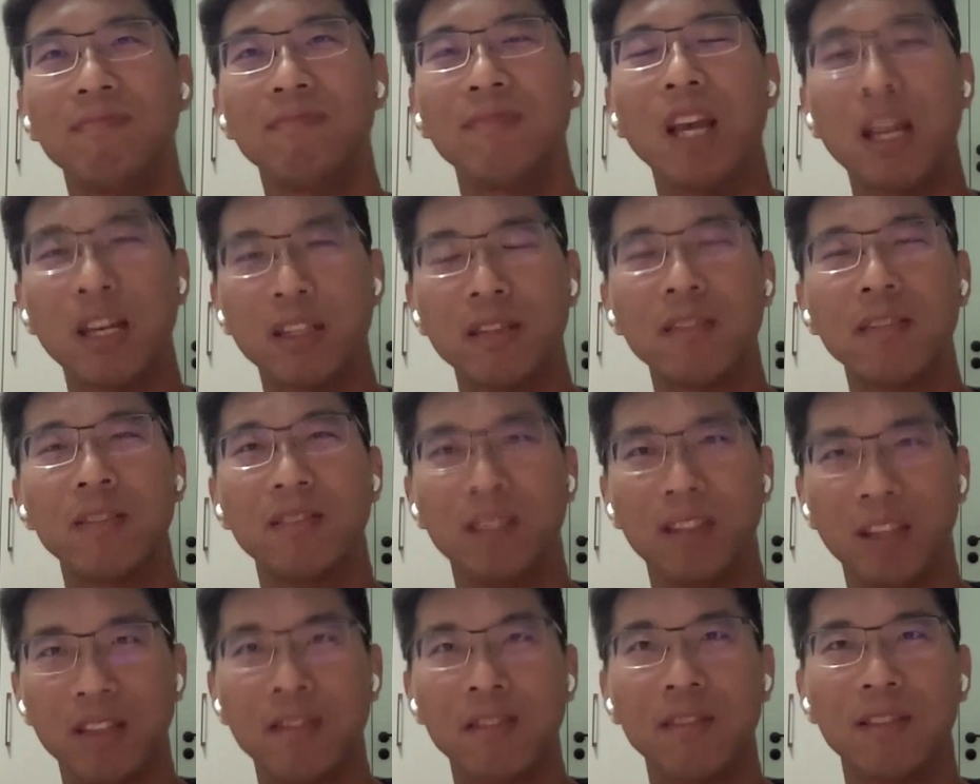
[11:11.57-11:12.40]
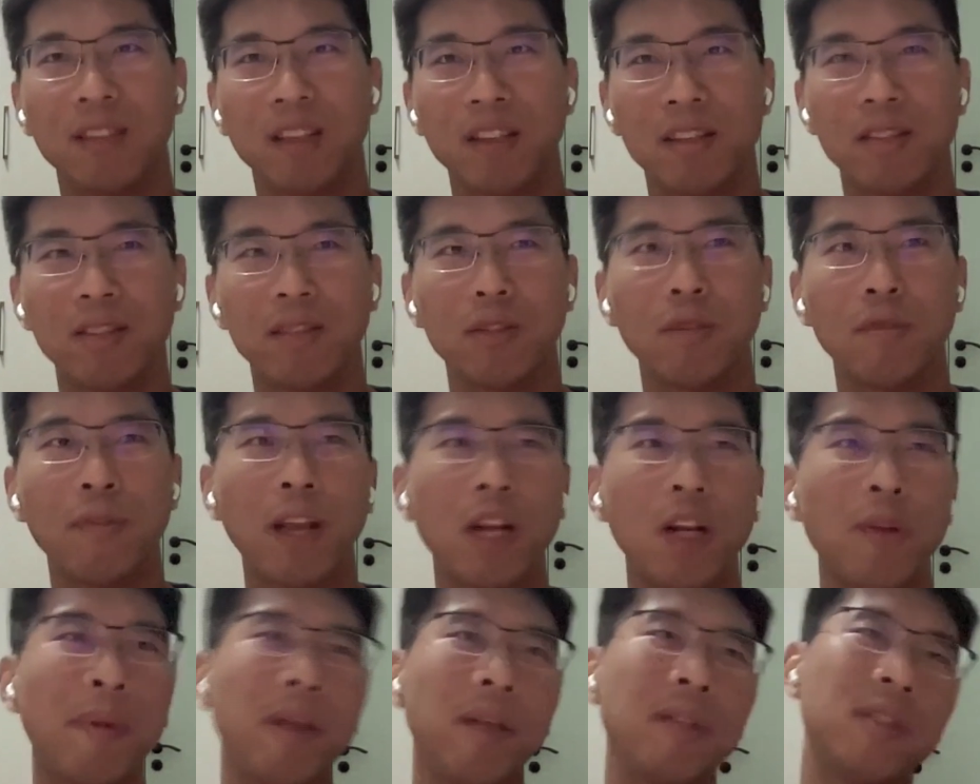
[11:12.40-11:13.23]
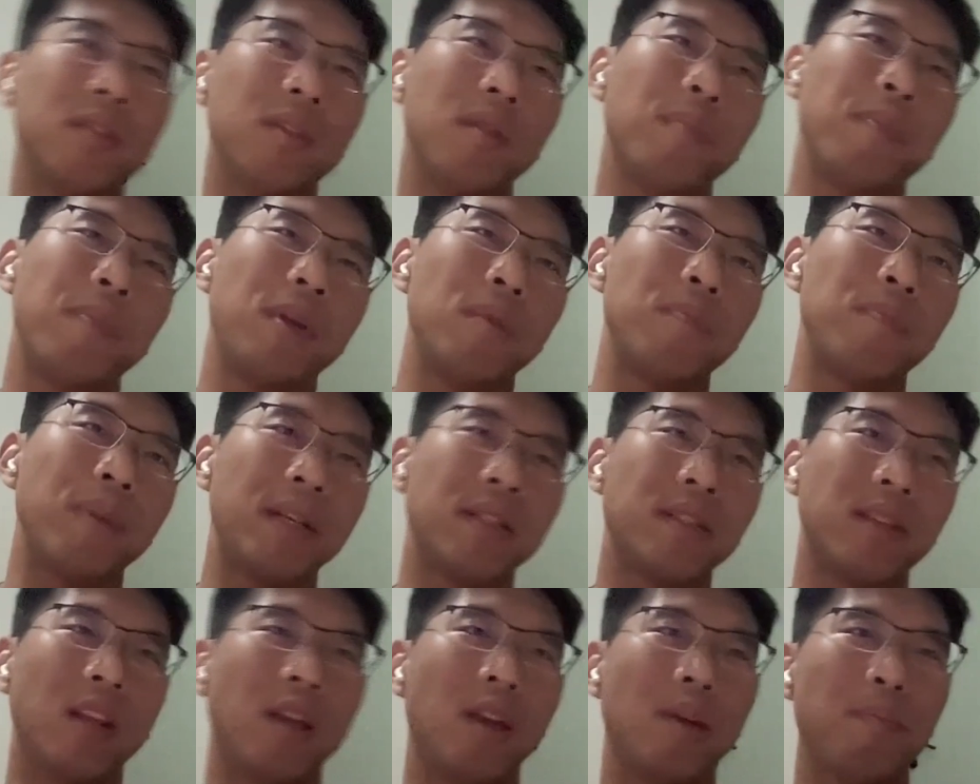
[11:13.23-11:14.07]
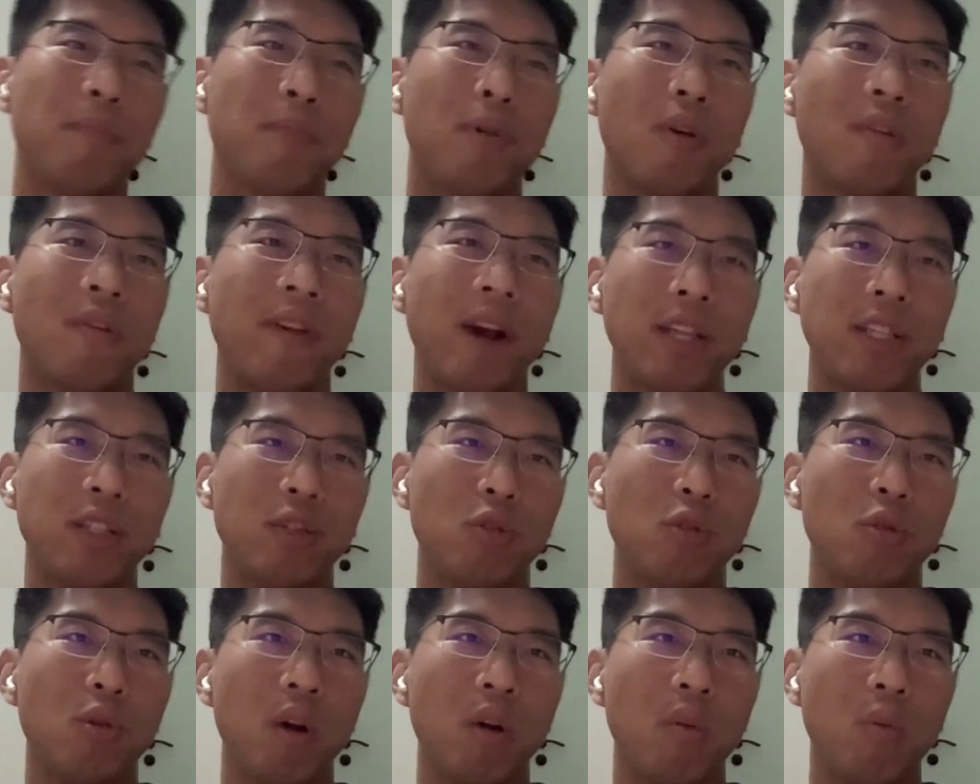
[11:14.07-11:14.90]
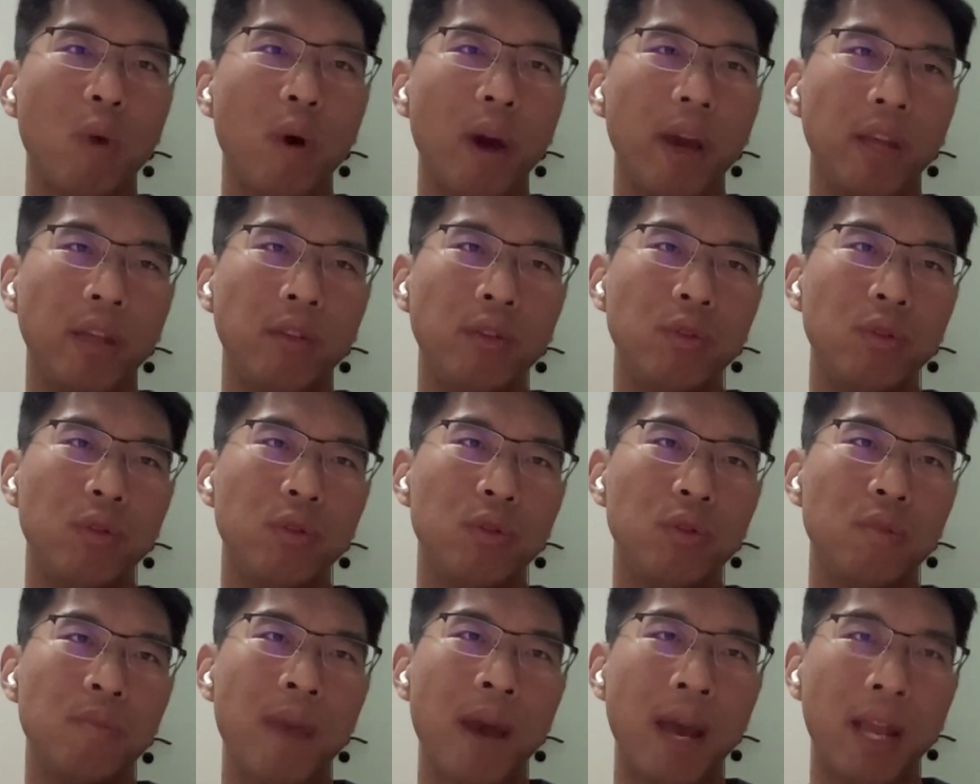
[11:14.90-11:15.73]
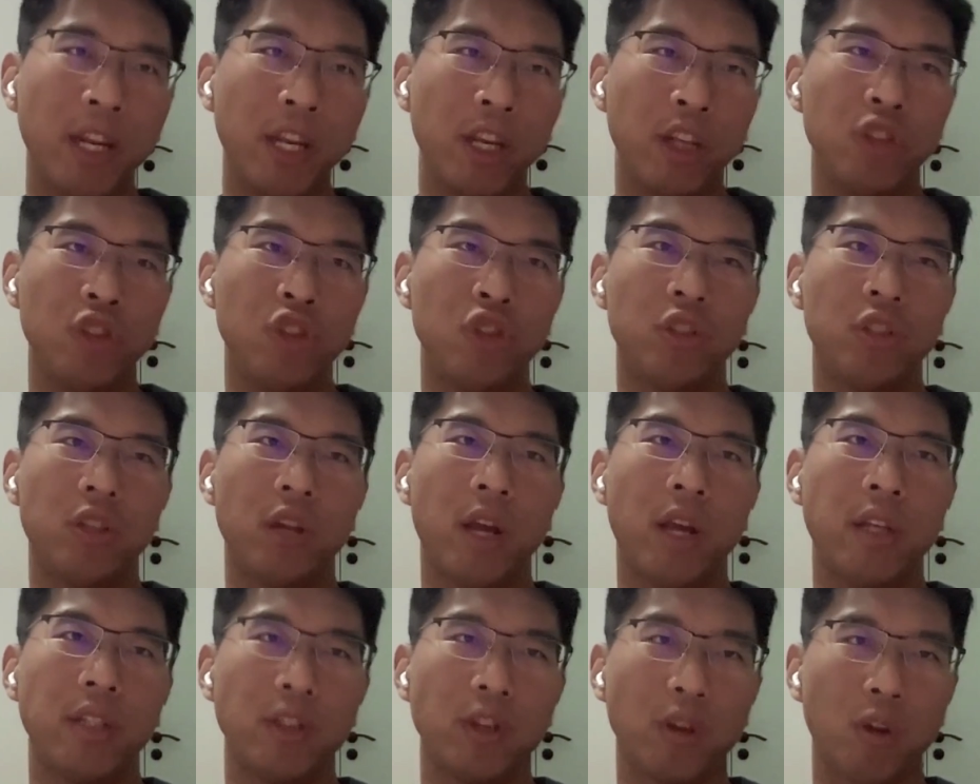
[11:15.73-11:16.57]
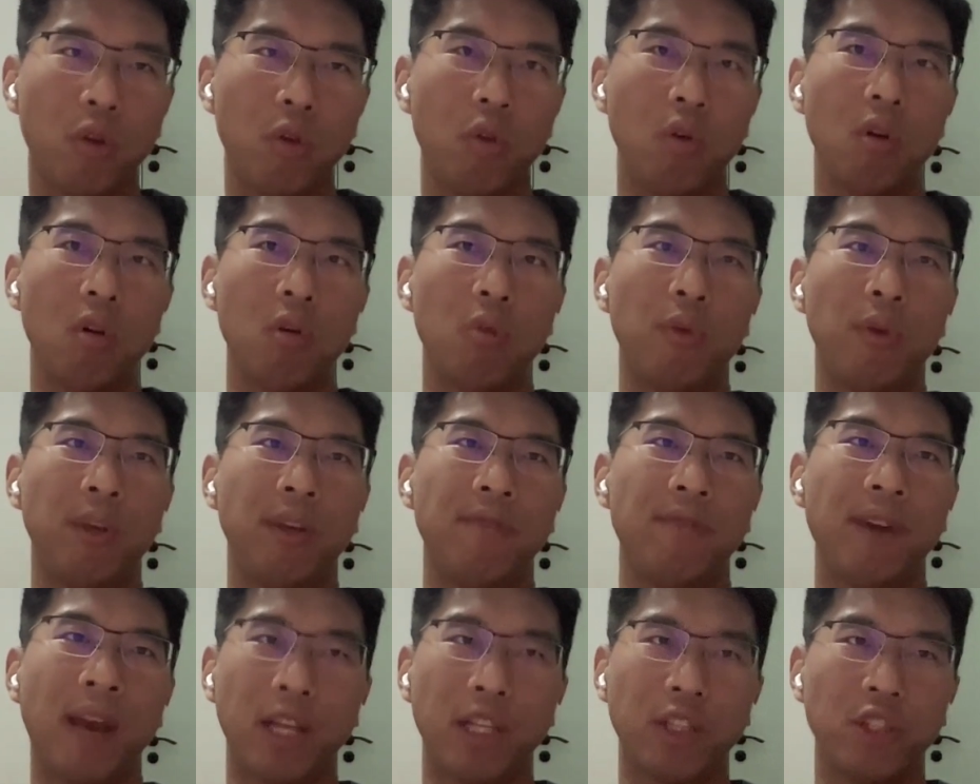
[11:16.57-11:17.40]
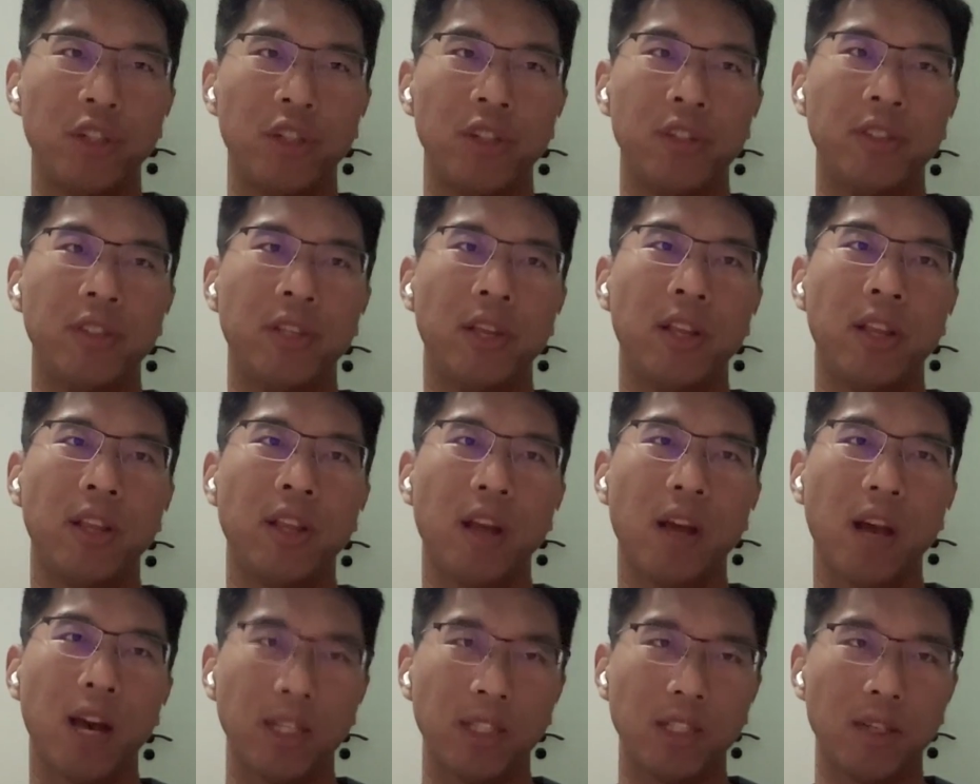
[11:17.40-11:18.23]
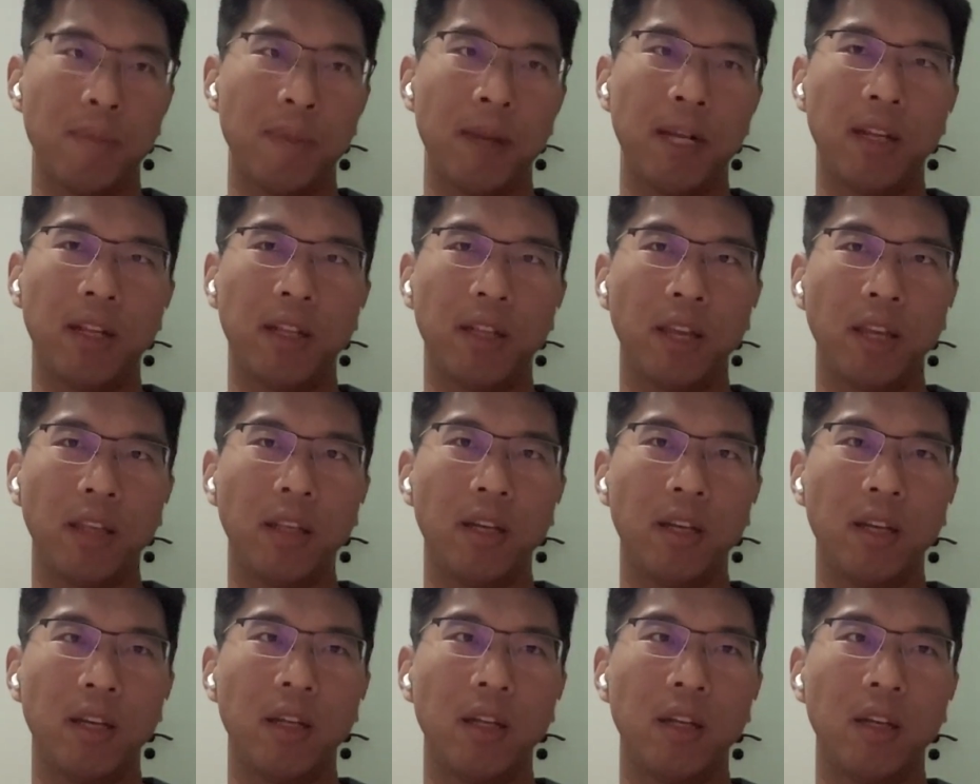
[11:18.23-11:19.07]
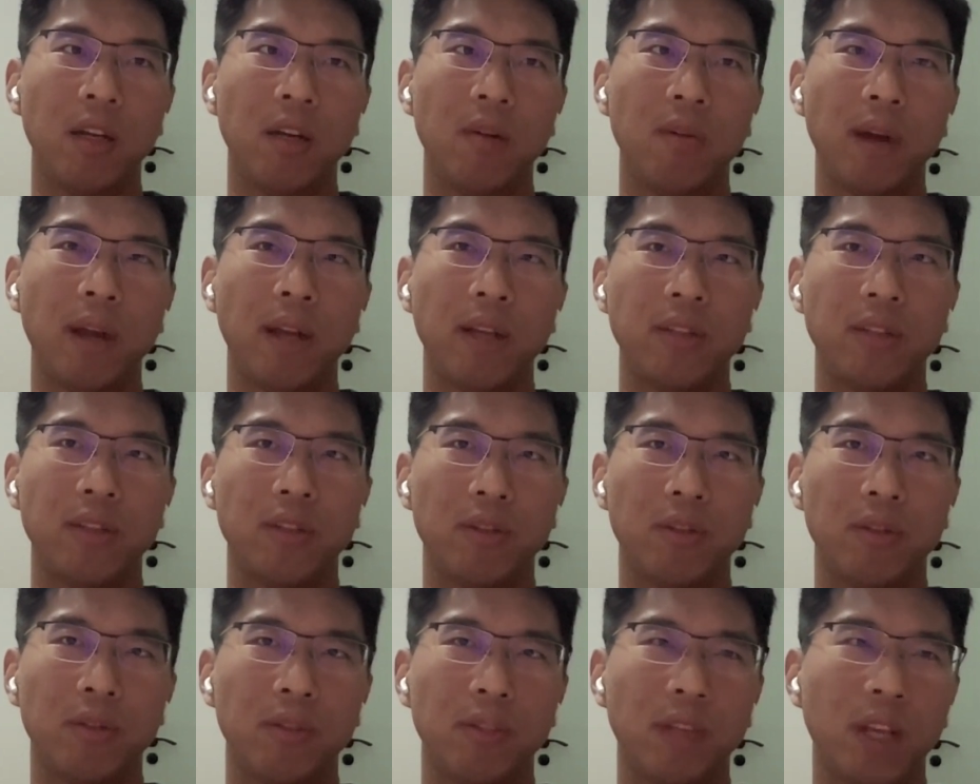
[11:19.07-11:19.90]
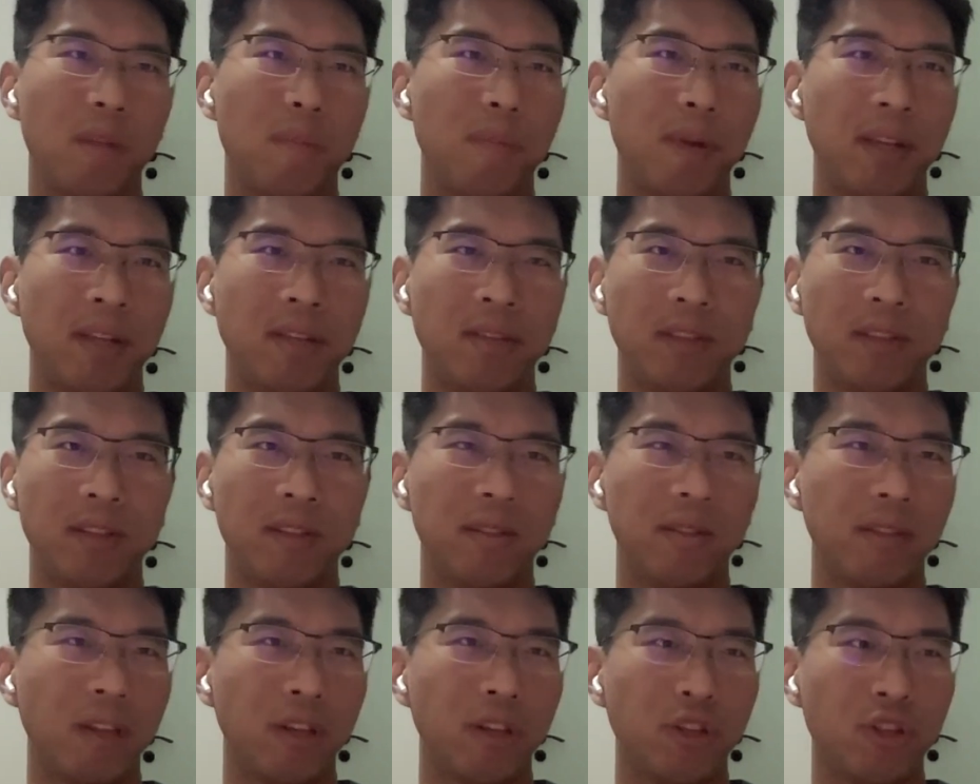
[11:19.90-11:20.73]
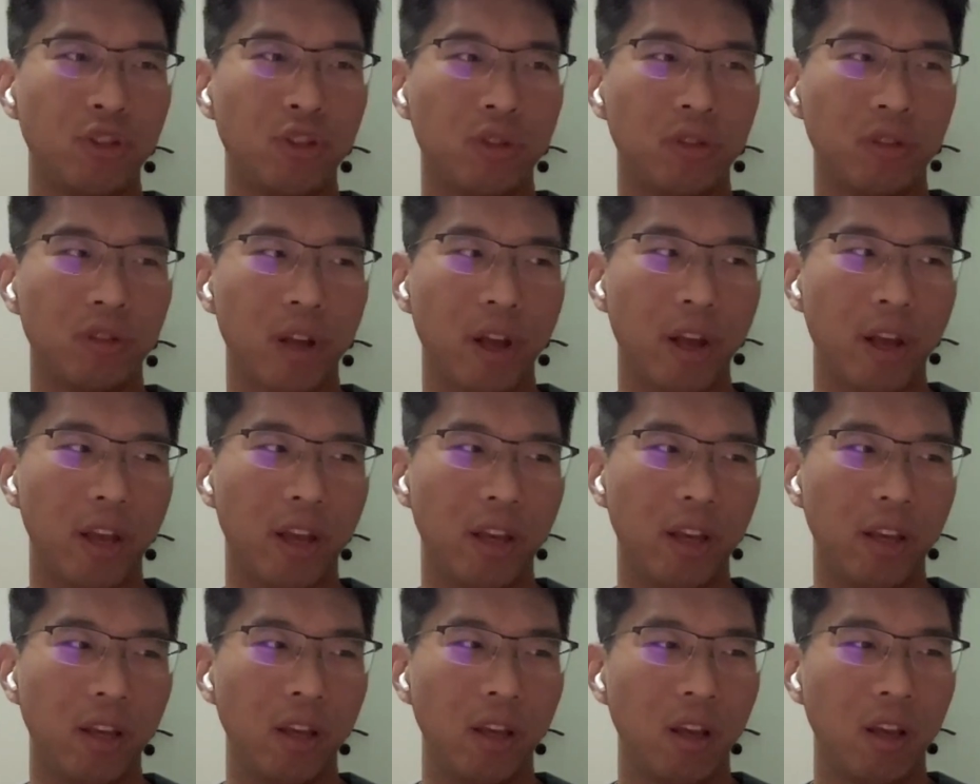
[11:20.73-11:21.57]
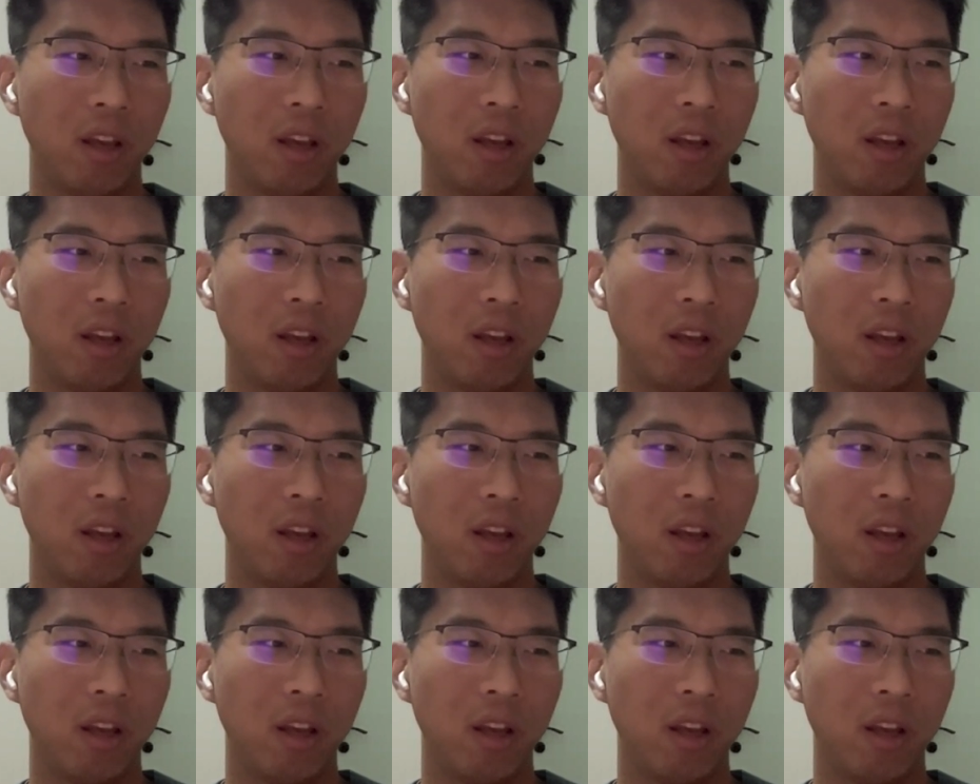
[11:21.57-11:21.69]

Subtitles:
Yes. So vector-based basically provides you a way to manage and query vectors and other metadata, right? So database is such a